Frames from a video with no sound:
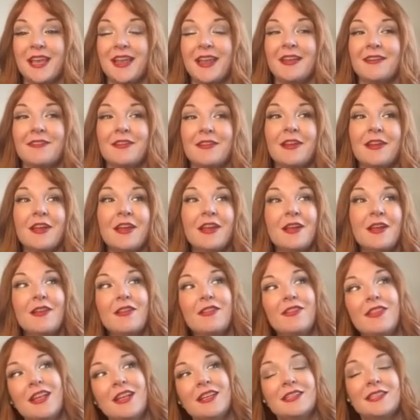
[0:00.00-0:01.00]
And
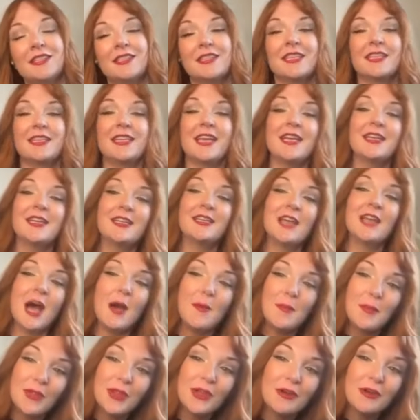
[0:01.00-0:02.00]
things tend to
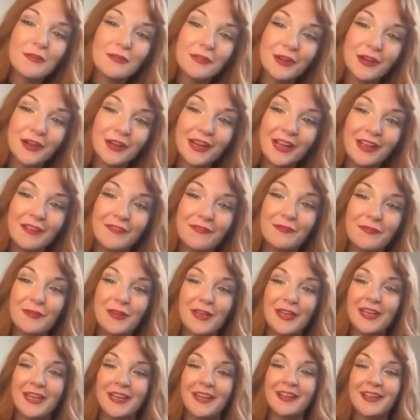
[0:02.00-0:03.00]
topple over if
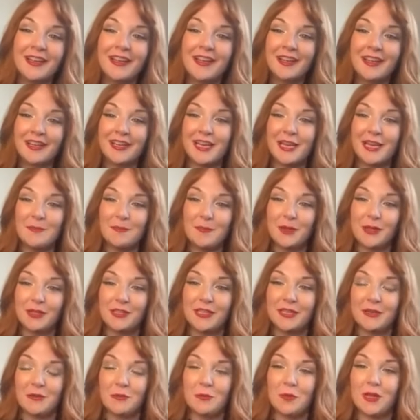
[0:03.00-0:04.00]
we keep
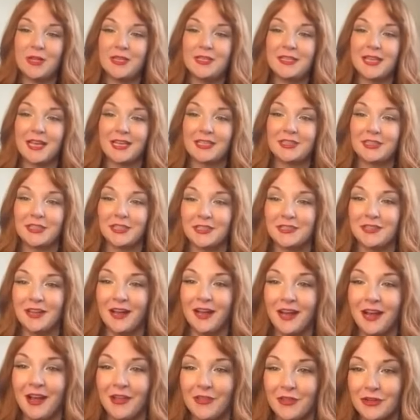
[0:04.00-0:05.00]
building in one sector and
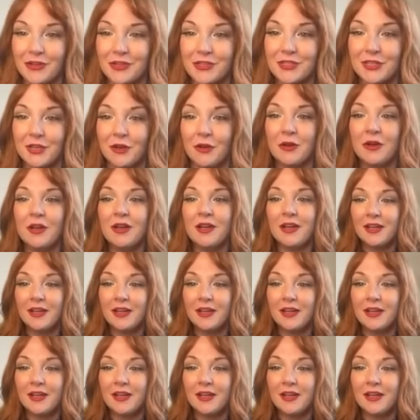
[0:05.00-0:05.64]
not others. So